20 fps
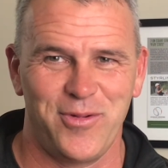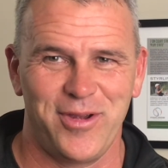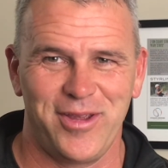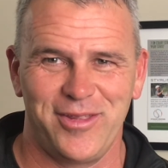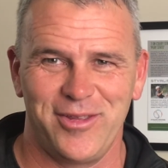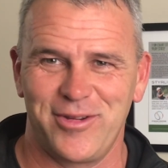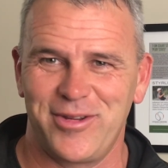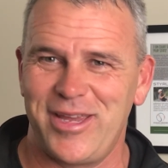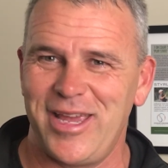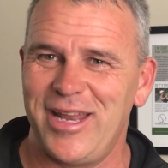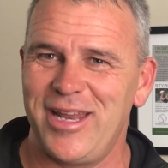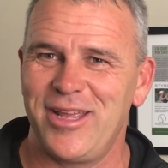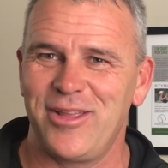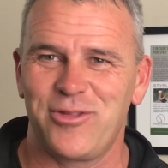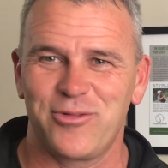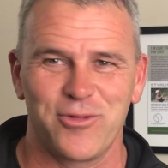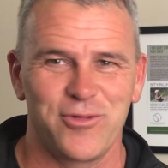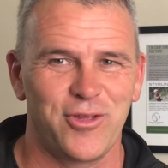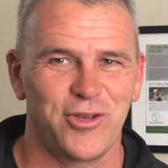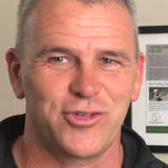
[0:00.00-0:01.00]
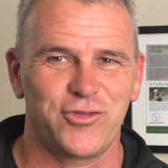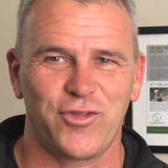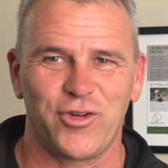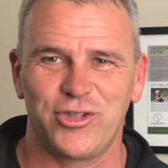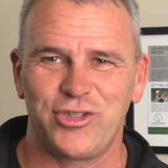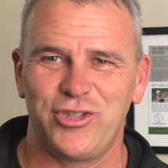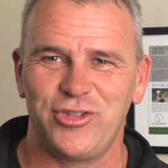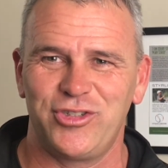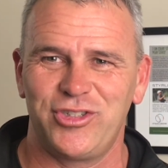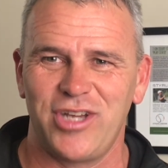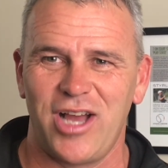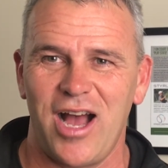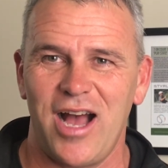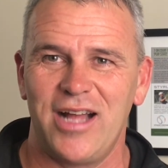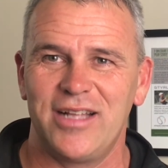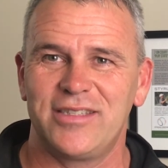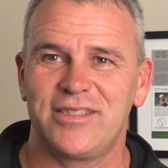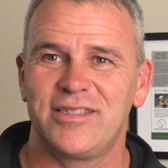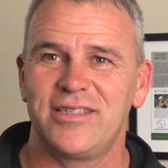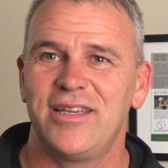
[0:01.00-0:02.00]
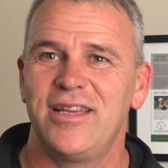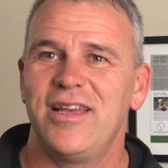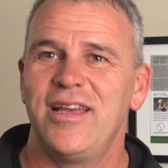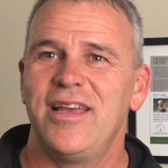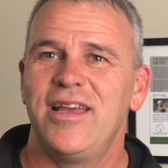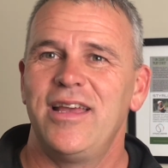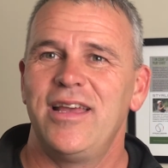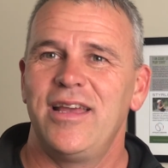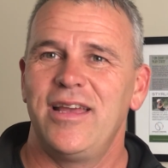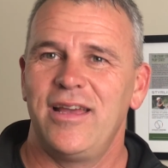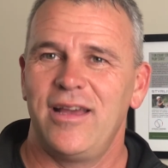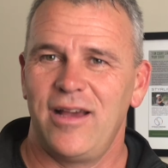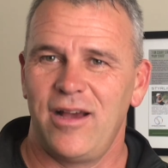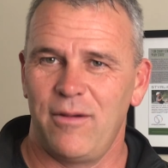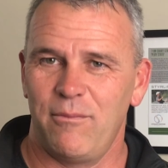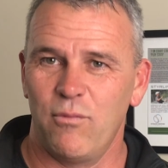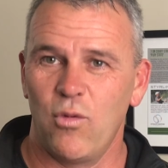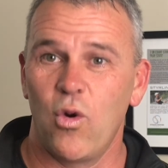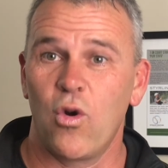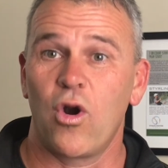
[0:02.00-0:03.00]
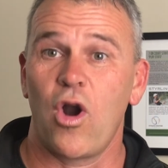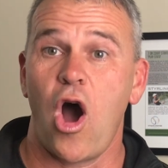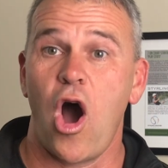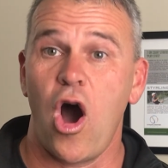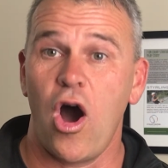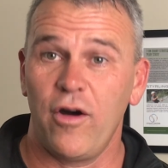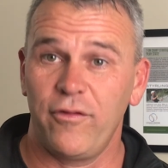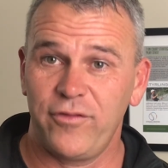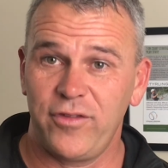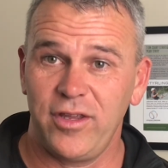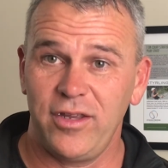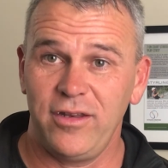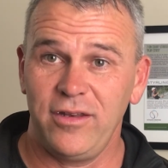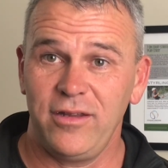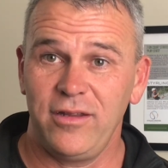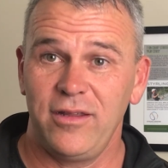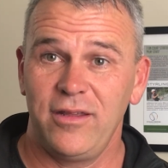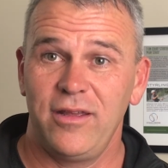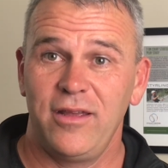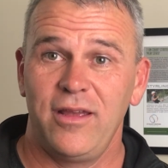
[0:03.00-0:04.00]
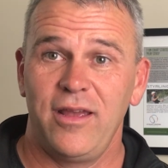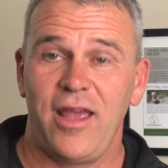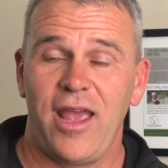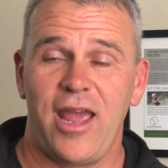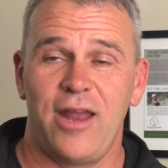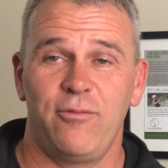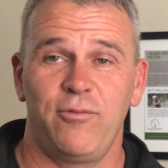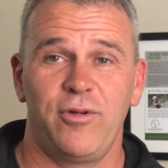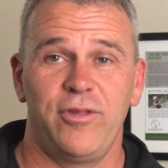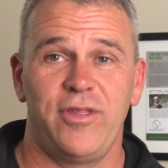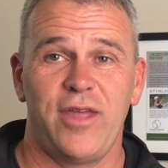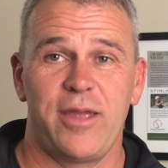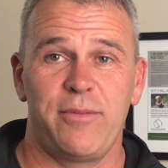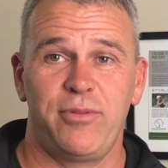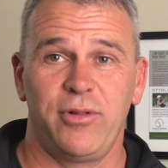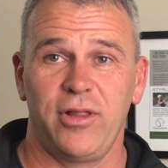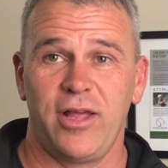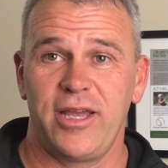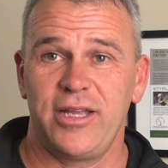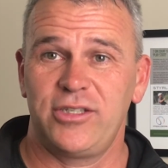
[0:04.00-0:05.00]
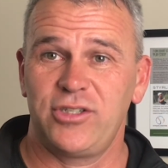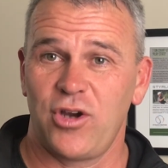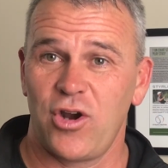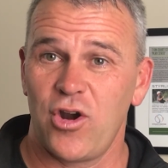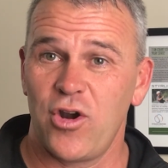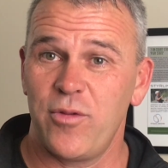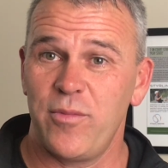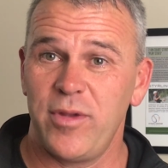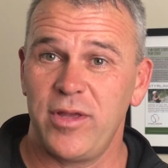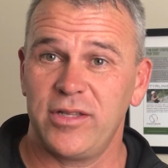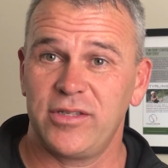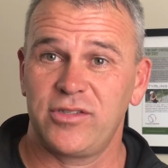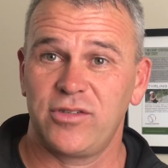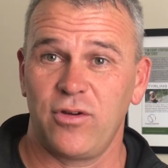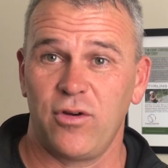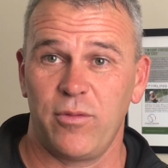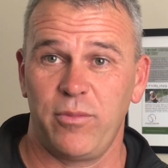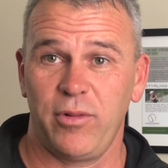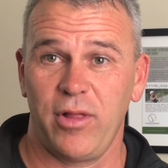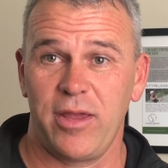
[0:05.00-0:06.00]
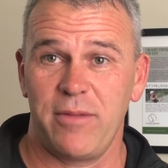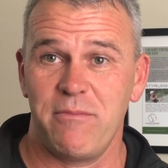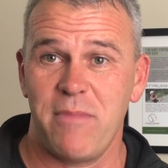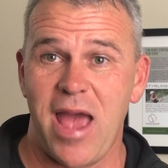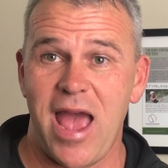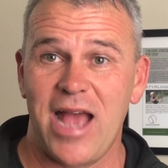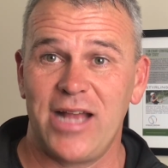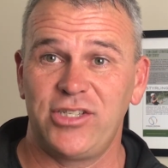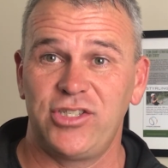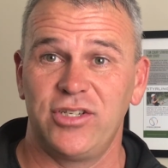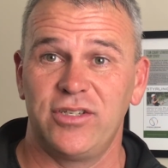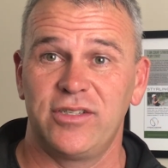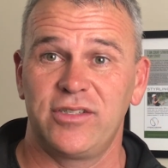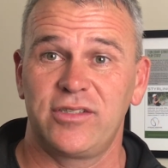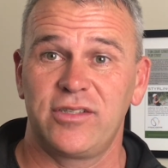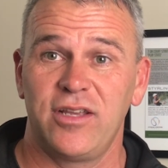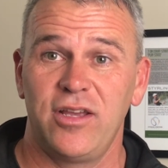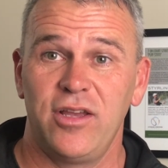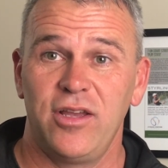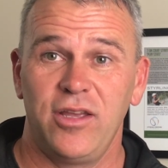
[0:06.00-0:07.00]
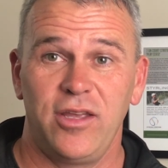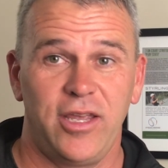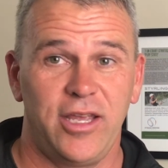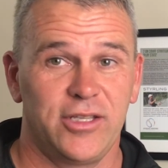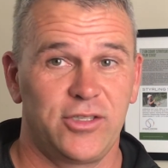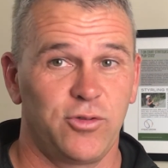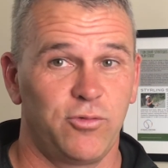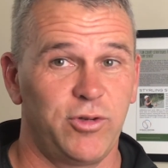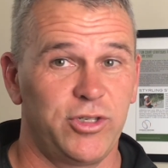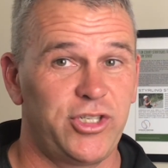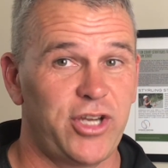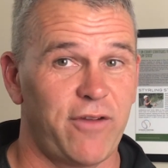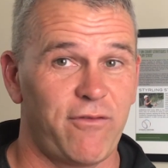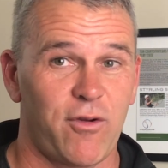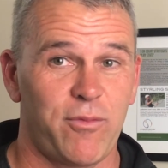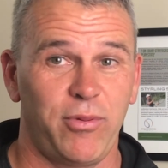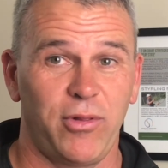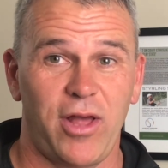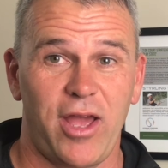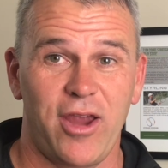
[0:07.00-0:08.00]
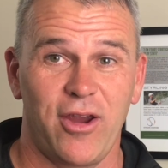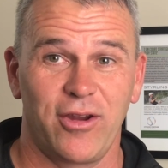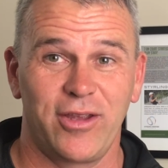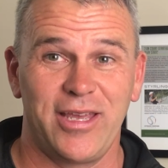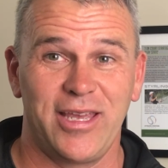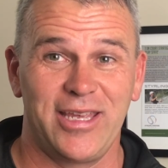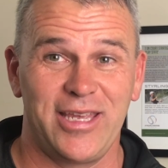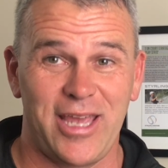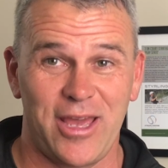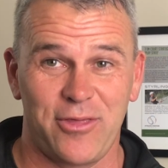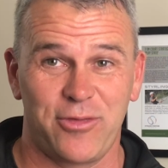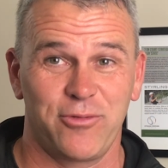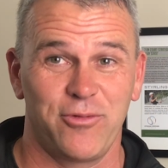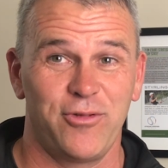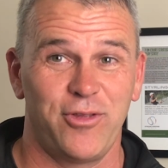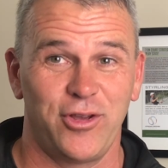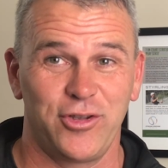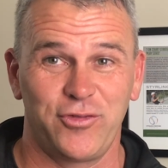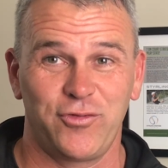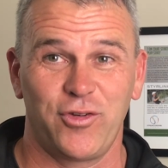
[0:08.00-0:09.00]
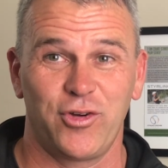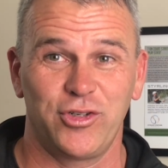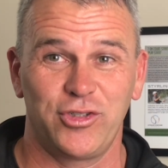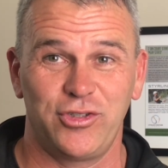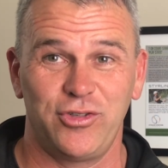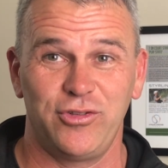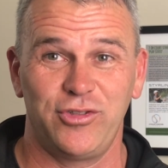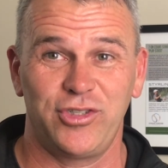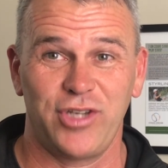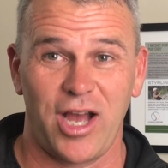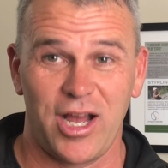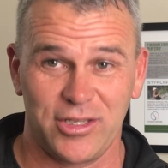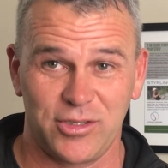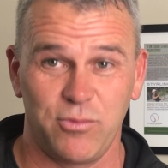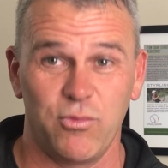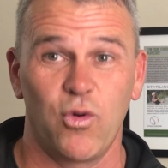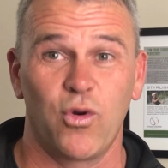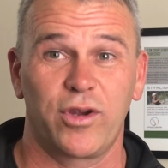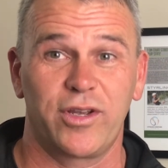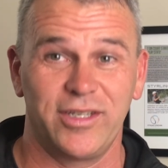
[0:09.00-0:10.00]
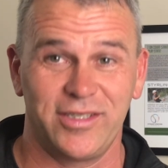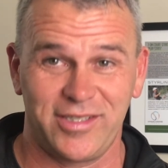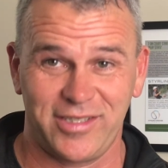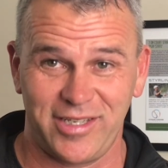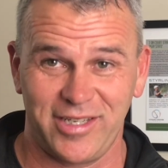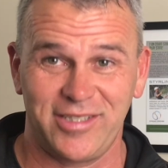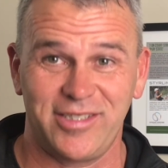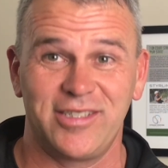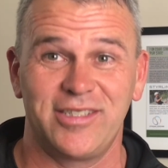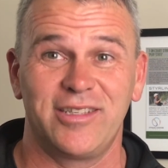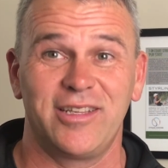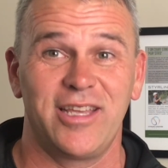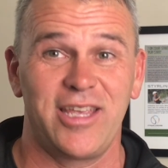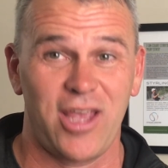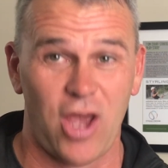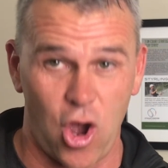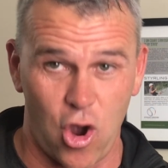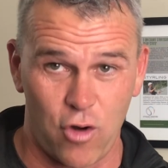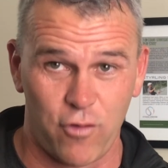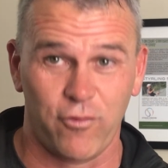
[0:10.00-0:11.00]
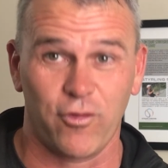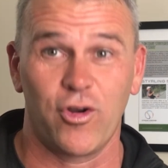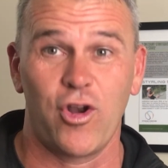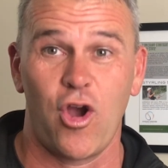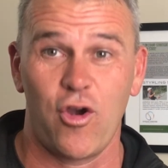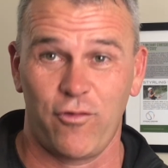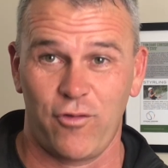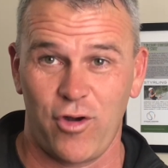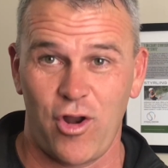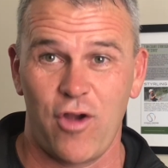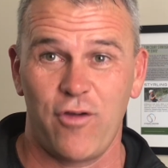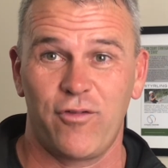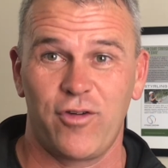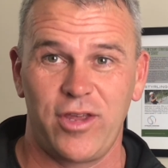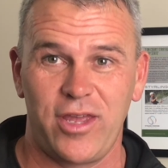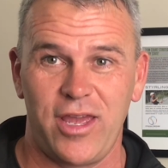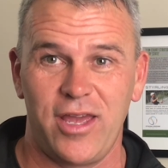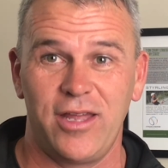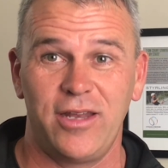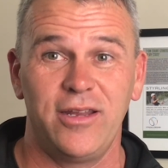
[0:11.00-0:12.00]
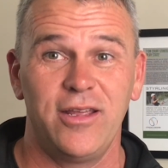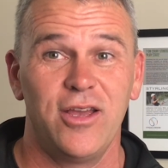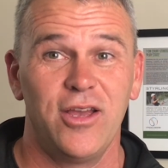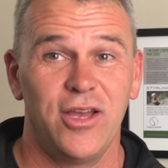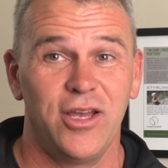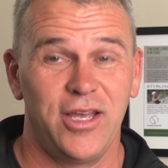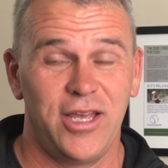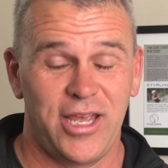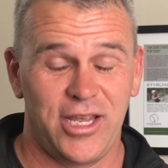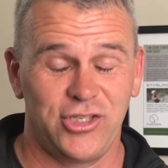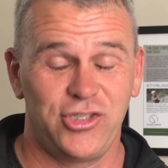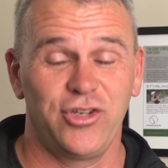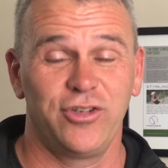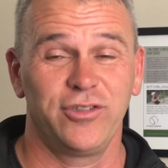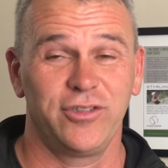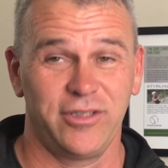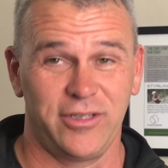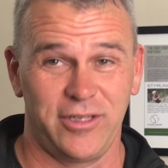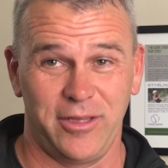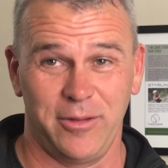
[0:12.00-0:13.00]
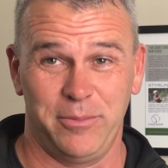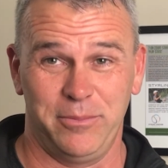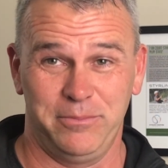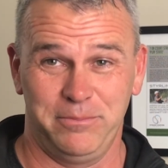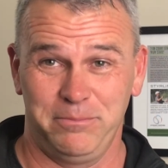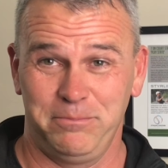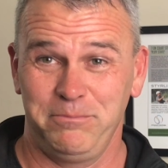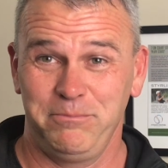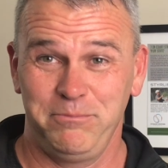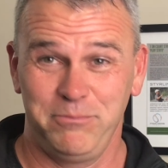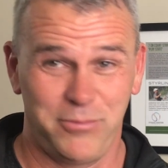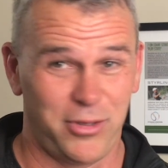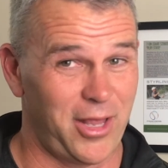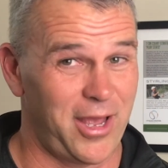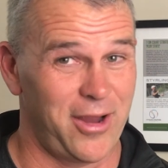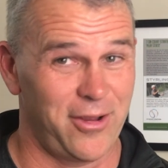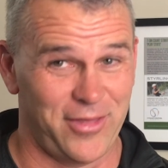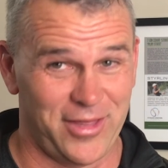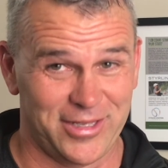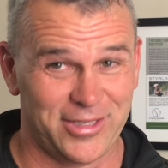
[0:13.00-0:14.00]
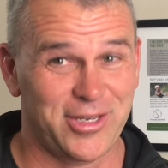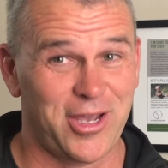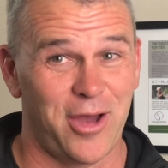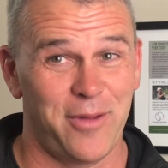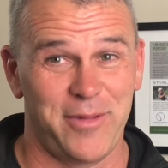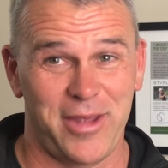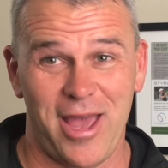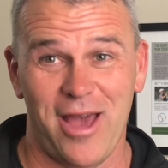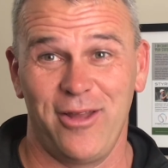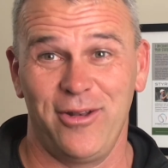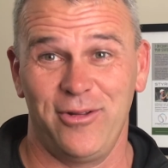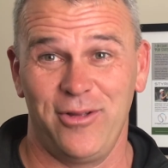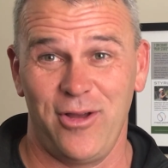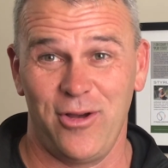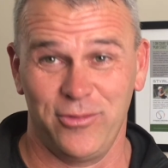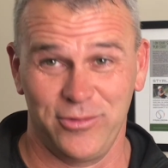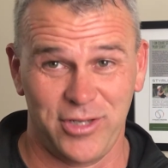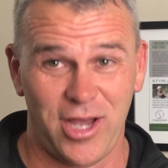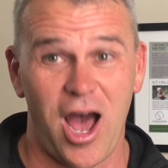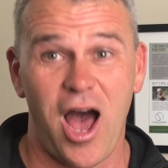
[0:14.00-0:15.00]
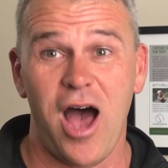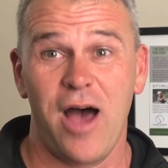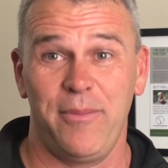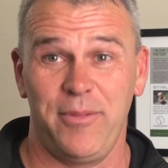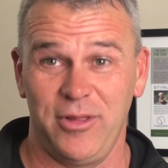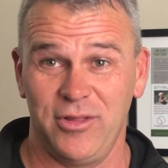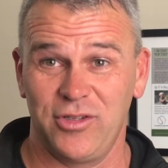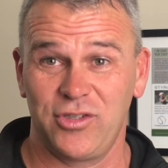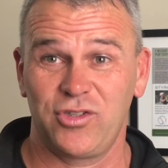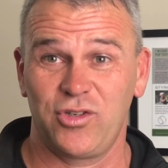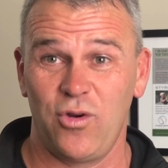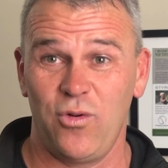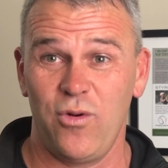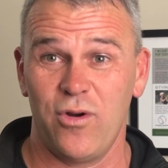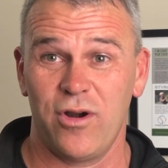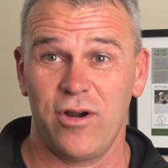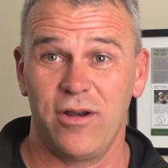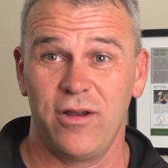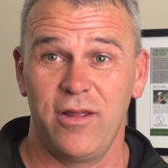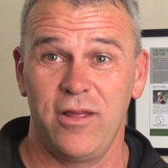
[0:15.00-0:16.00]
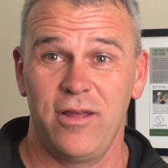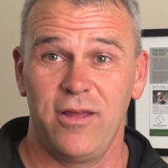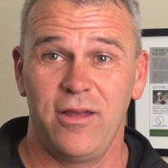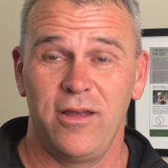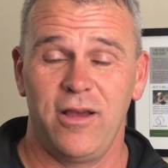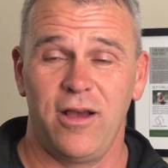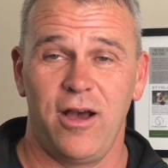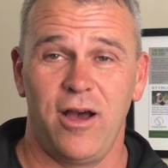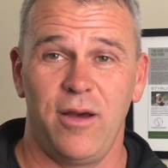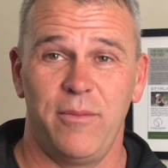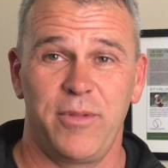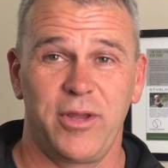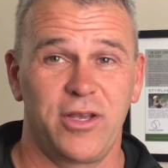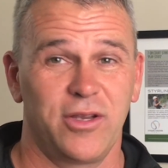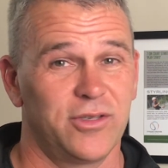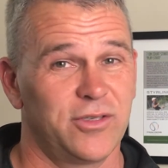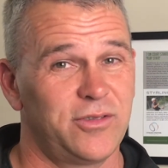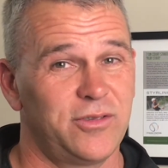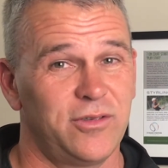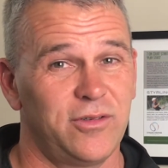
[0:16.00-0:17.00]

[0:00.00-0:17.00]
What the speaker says: They're getting through those first 2 shots more often, and when they play tournaments or play matches, it's whichever player can get through those first 2 shots more consistently over and over and over again is usually the player that's coming out on top in the score, because